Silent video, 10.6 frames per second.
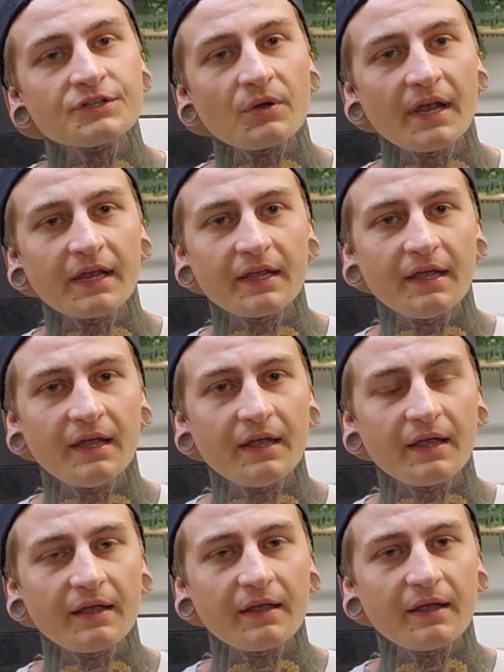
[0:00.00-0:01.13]
so
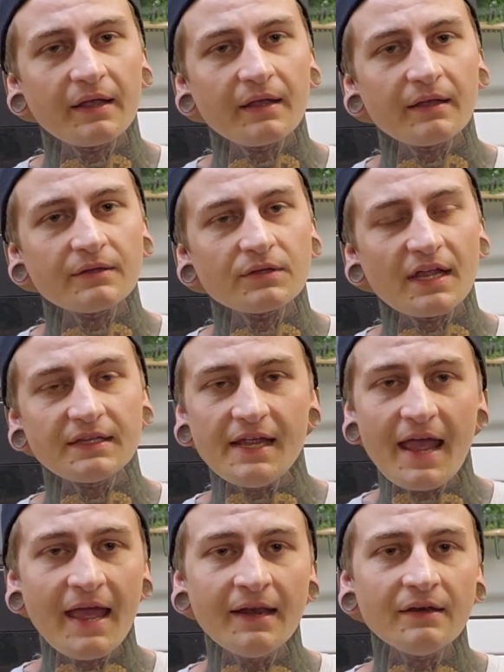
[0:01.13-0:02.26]
at the
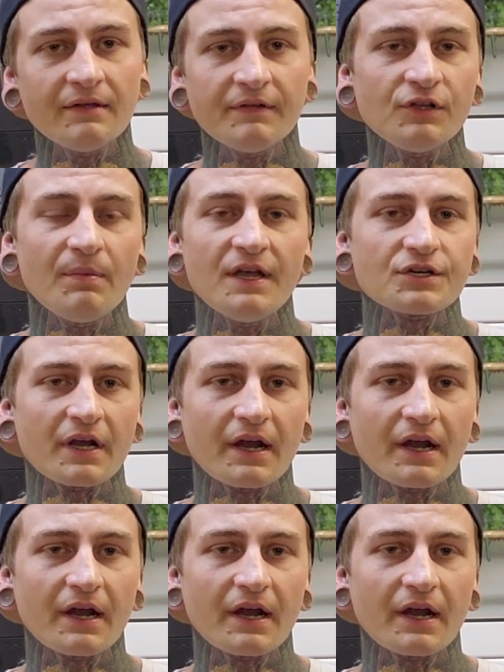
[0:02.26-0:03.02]
end of incubation,